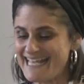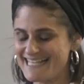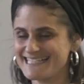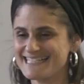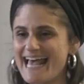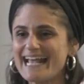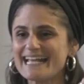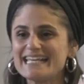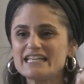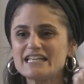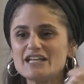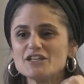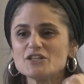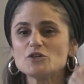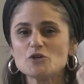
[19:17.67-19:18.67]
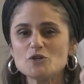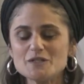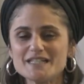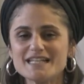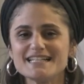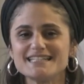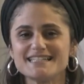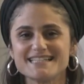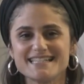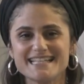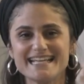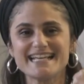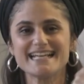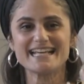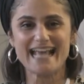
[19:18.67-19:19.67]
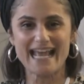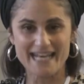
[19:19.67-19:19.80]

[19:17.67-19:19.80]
is that he uses the